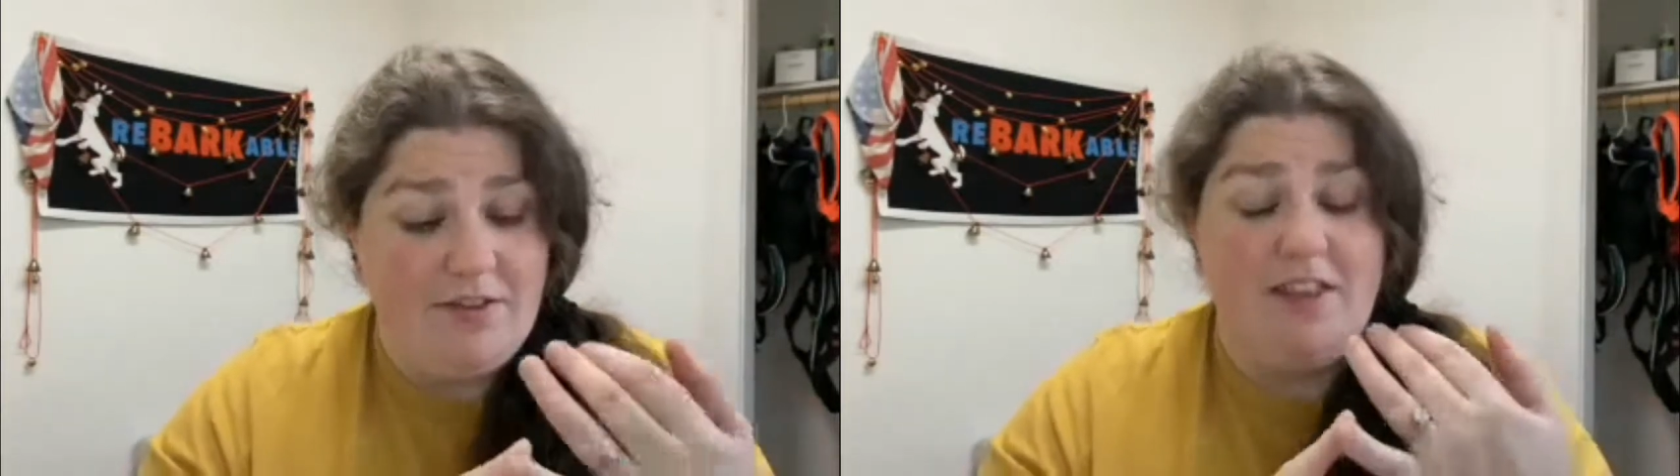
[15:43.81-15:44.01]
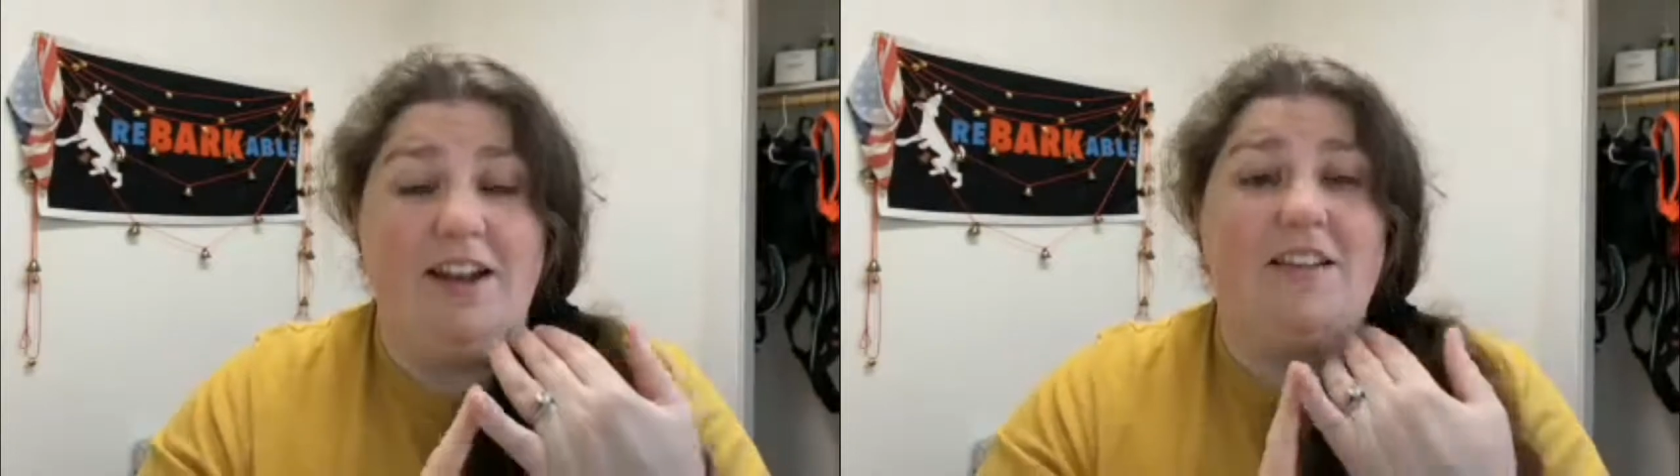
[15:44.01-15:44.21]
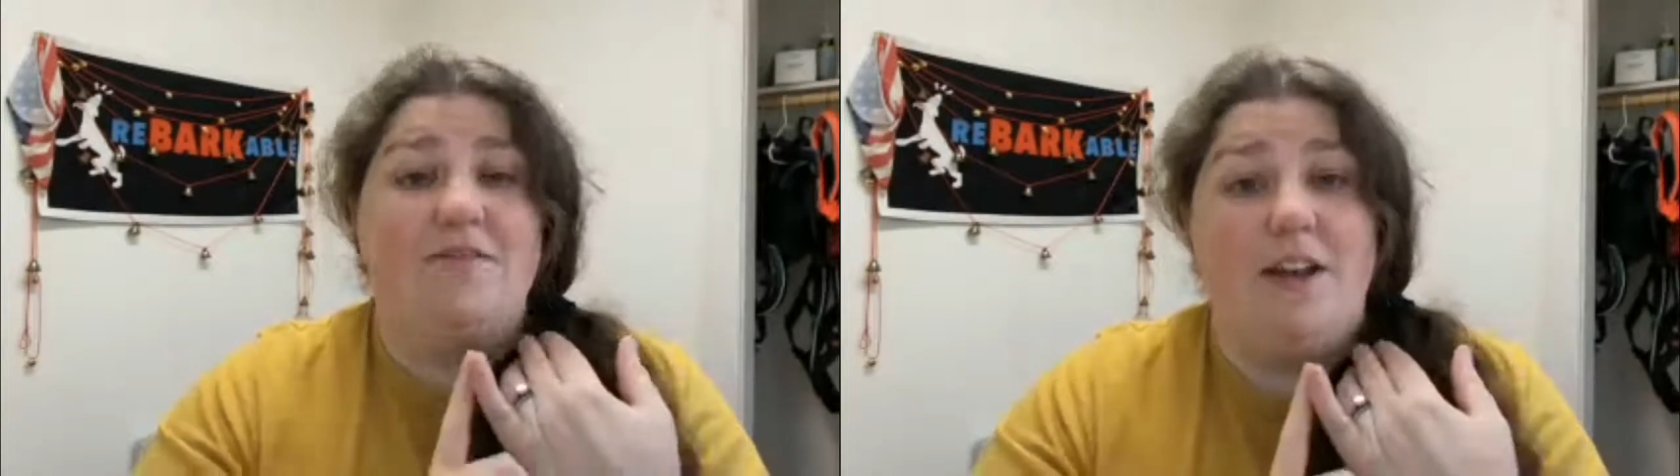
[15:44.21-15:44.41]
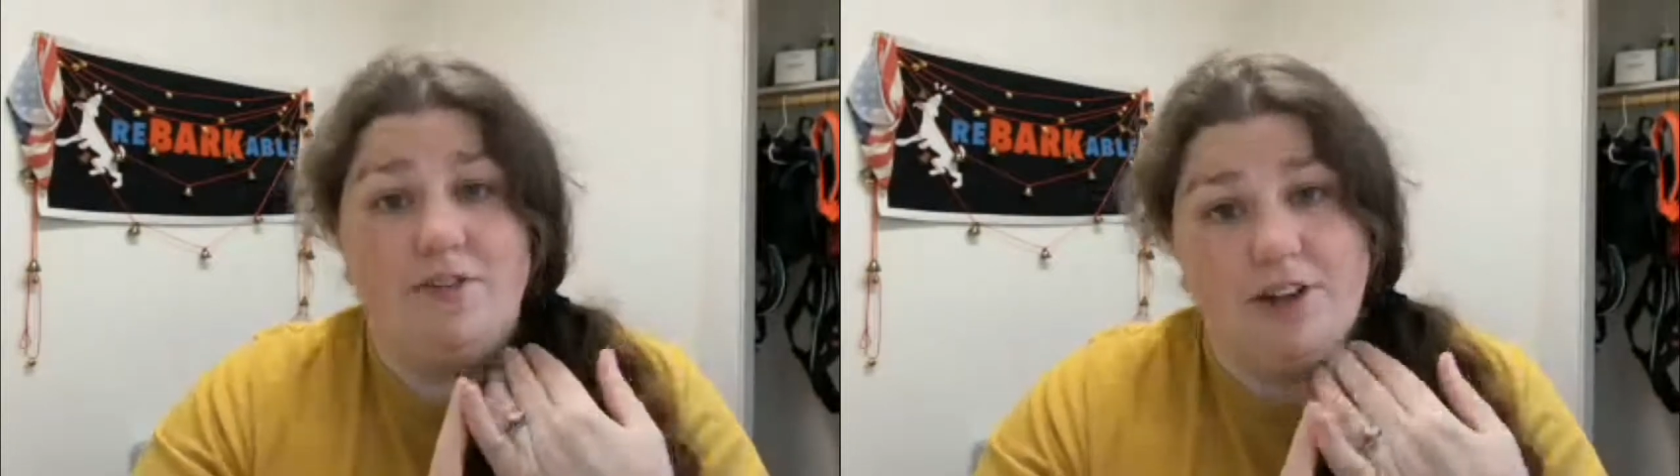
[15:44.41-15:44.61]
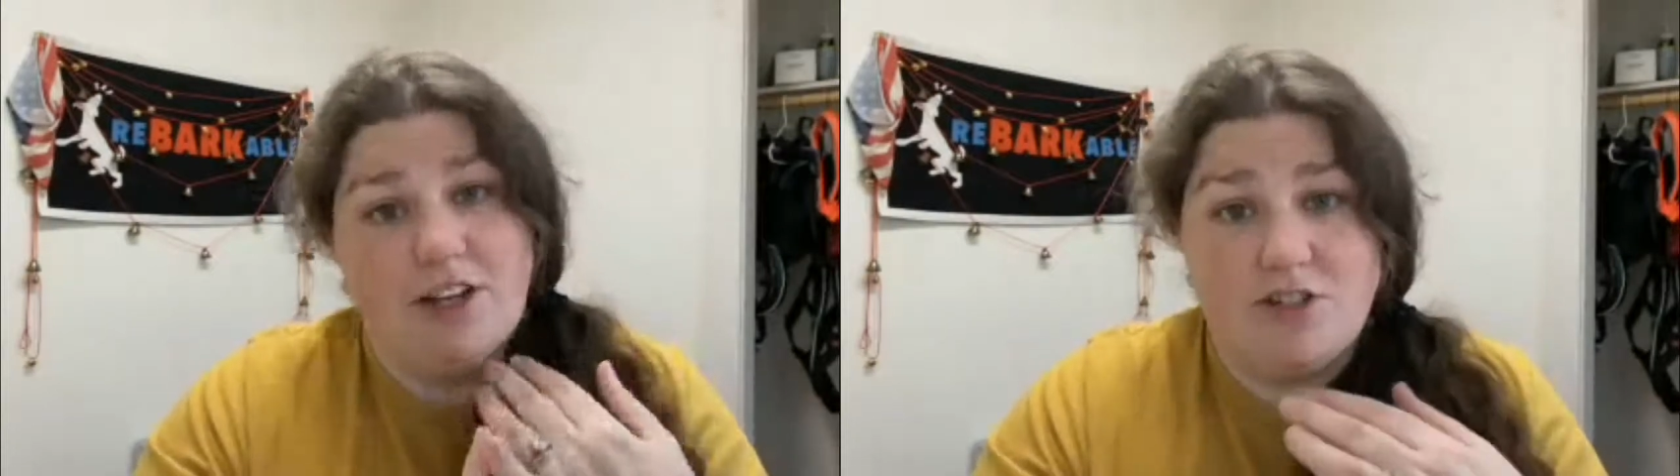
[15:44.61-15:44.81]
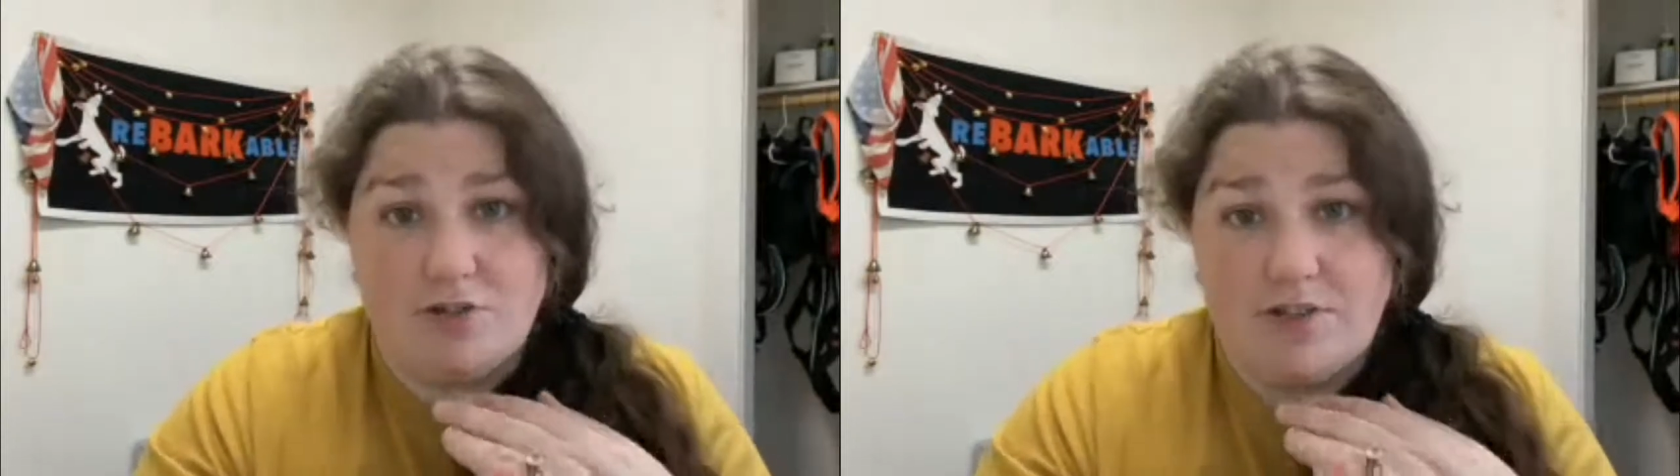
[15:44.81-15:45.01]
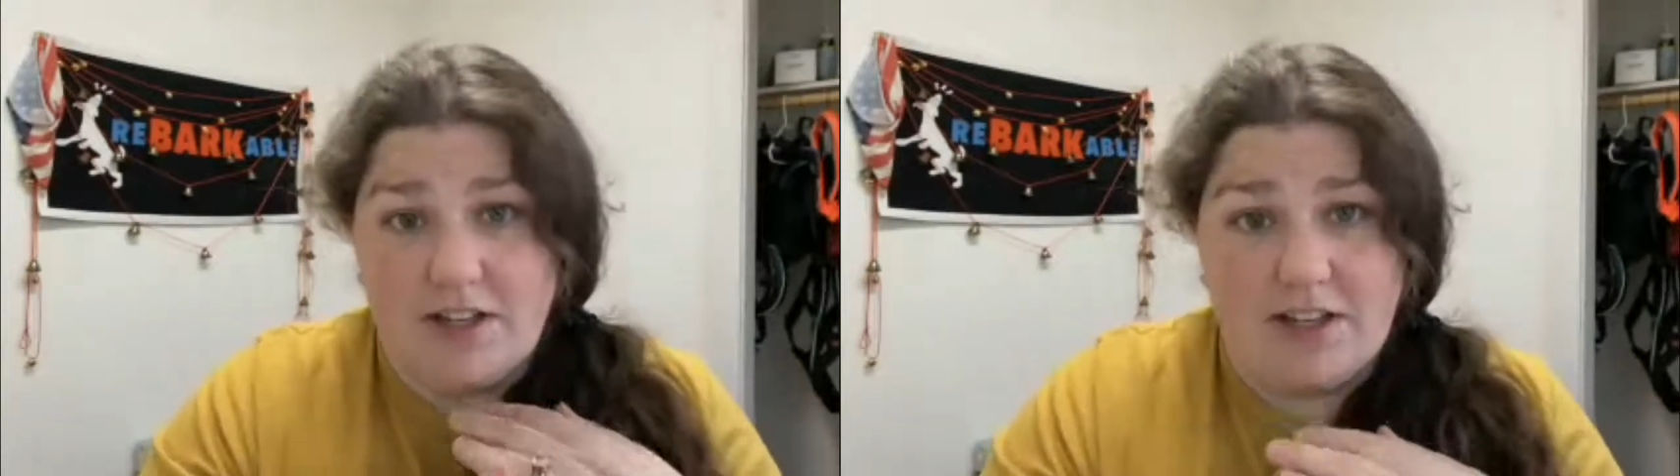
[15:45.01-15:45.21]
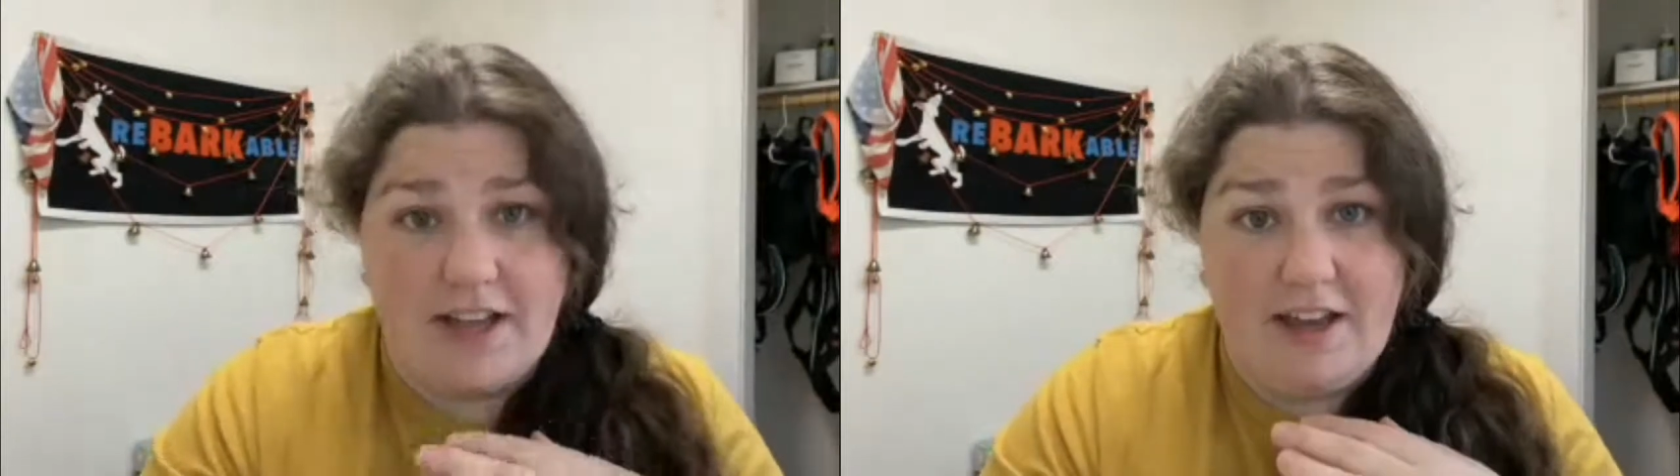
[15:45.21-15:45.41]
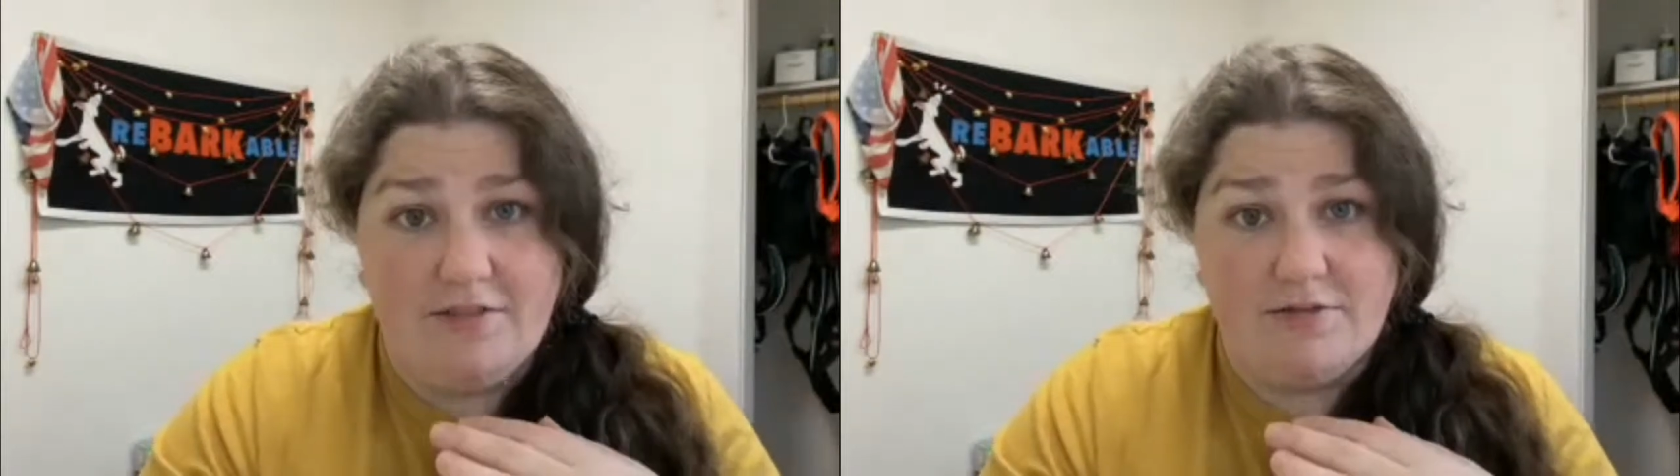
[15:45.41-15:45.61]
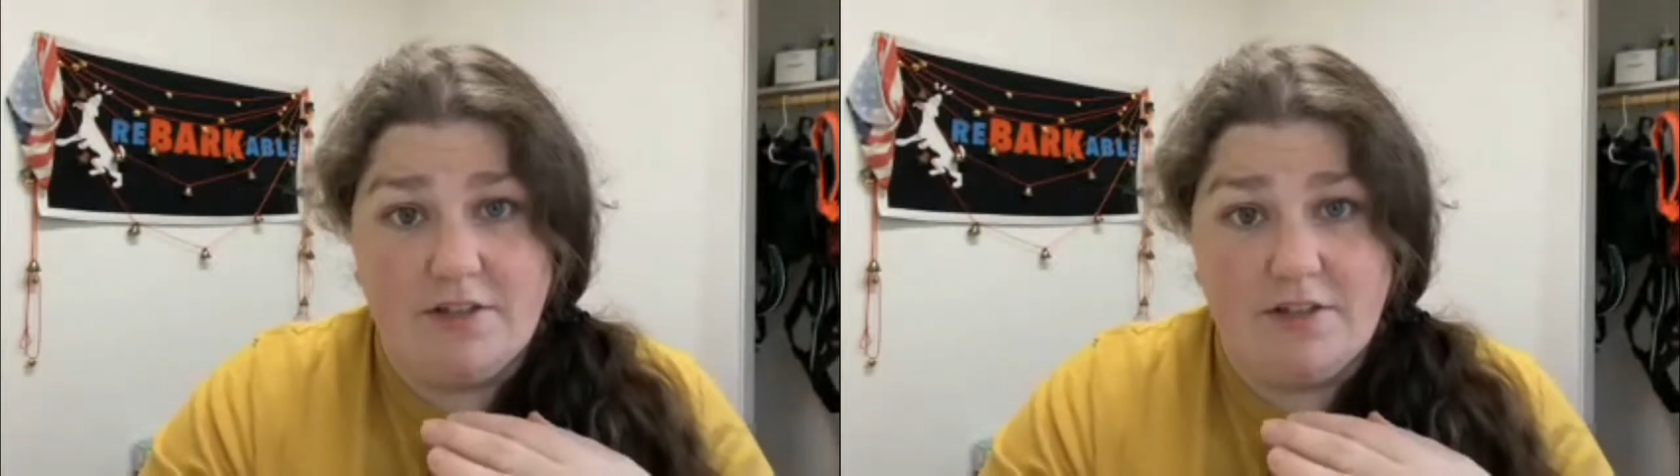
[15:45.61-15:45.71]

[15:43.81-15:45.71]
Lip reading: and the less veterinary issues they're going to have.